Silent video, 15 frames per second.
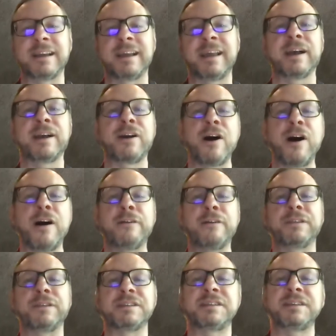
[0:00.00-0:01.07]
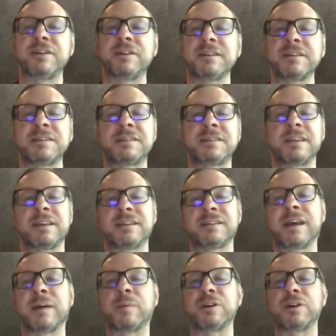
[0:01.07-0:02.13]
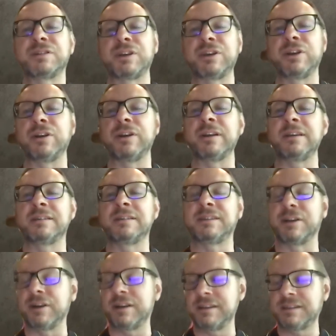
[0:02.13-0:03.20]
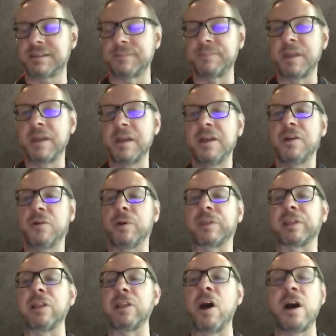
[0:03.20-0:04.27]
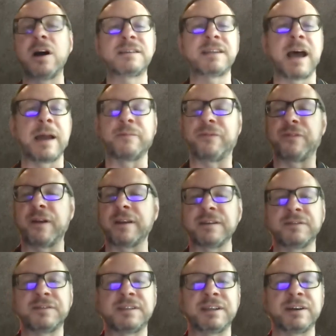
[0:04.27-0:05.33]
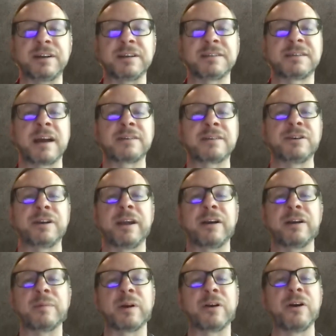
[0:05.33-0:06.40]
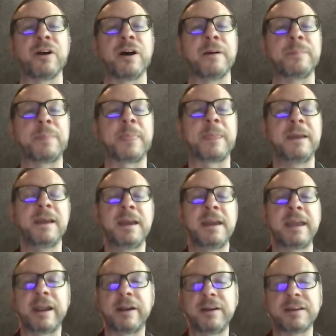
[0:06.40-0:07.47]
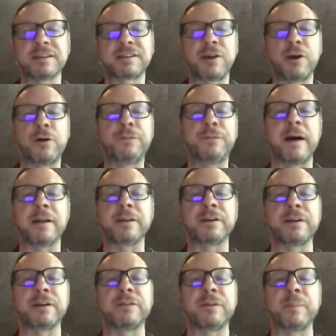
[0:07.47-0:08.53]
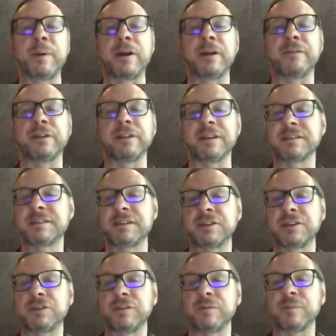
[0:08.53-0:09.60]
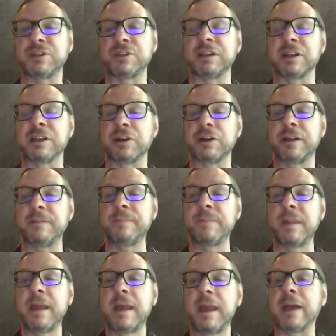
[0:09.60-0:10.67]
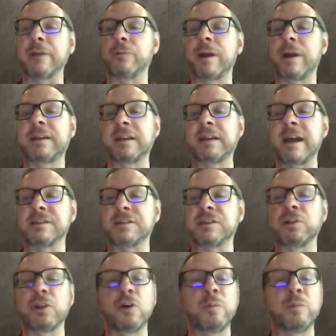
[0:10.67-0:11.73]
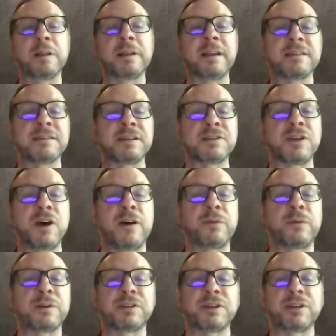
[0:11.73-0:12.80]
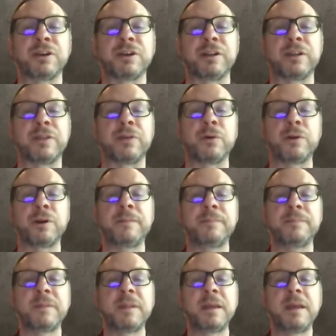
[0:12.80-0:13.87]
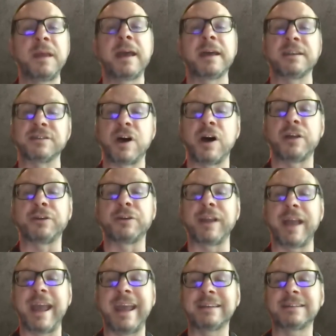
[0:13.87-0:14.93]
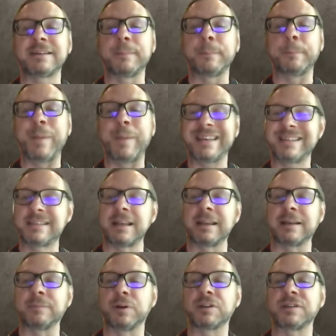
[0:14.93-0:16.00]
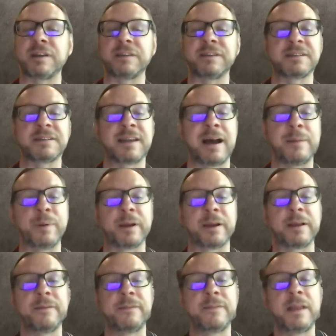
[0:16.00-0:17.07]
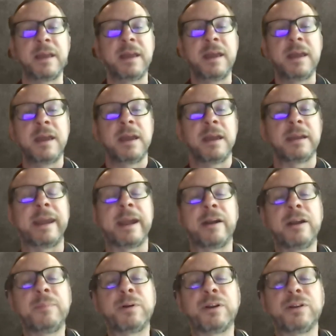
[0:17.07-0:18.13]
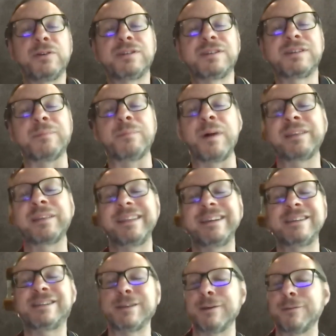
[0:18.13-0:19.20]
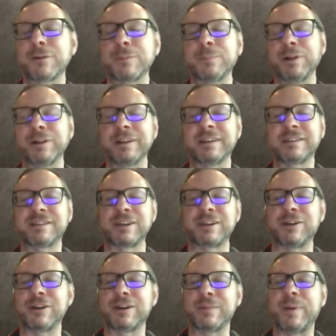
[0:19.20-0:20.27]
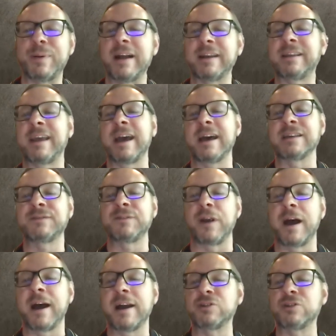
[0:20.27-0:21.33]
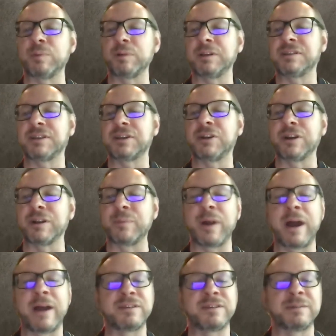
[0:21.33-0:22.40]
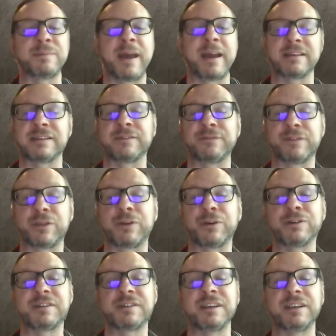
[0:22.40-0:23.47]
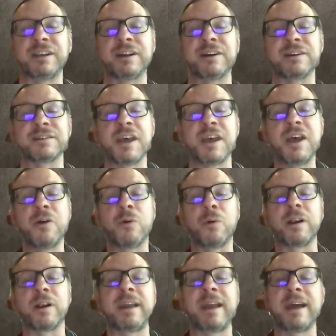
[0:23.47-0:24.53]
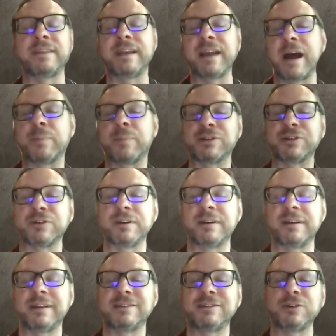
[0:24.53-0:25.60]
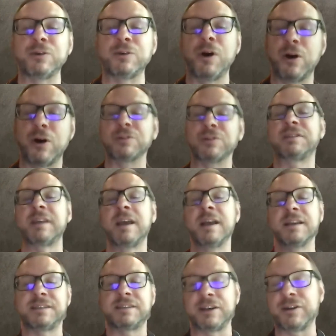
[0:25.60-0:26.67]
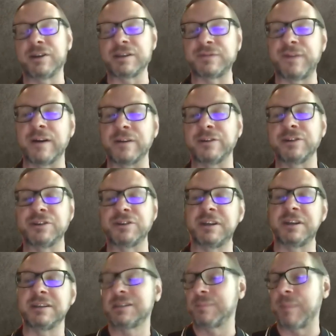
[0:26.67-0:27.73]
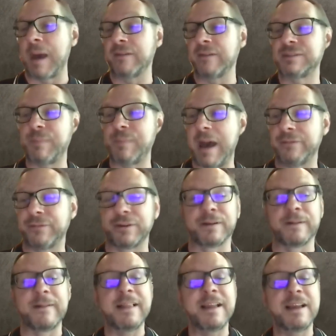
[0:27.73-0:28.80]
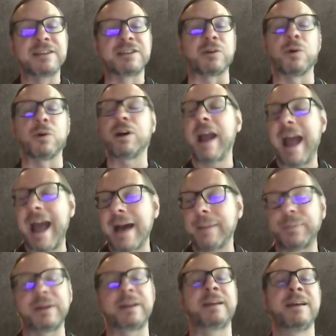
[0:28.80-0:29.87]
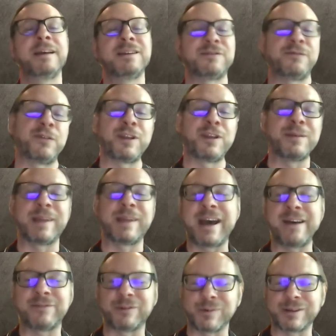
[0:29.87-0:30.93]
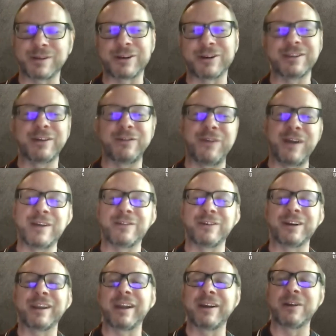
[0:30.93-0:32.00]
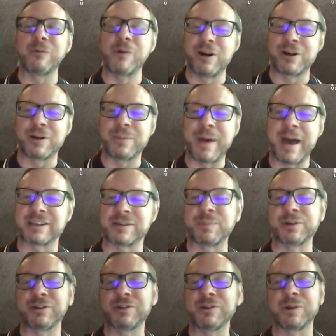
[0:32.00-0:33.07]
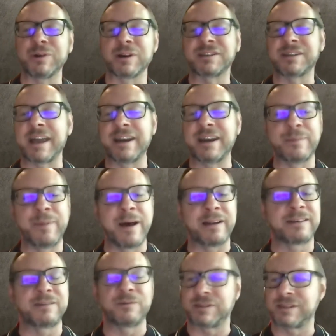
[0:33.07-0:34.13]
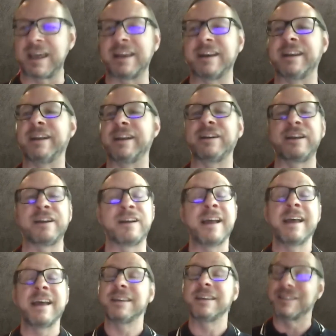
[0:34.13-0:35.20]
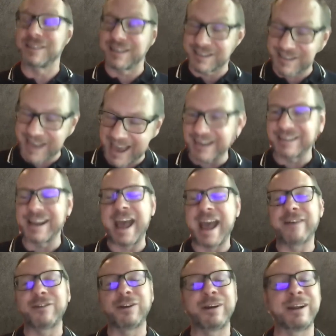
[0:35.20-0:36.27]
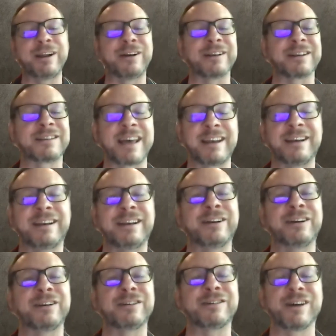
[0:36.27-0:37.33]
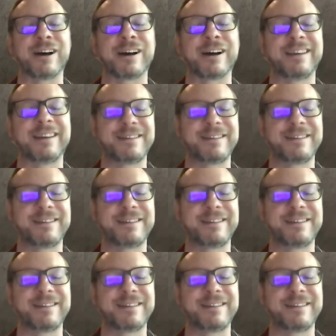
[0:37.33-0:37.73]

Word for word: to kick off the CERIAS uh, Summer Security Series with longtime friend of CERIAS, Dr. Gary McGraw. Gary is co-founder of the Berryville Institute of Machine Learning and recognized globally as a software security authority and has authored eight best-selling books on this topic, Gary produced the monthly Silver Bullet Security podcast for IEEE Security and Privacy Magazine for 13 years, where he had the opportunity to host CERIAS founder Gene Spaff Spafford. So we're happy for him to have to return the favor. Gary, welcome back to Purdue. We're excited about excited to hear you, excited to have you here, and excited to hear your talk.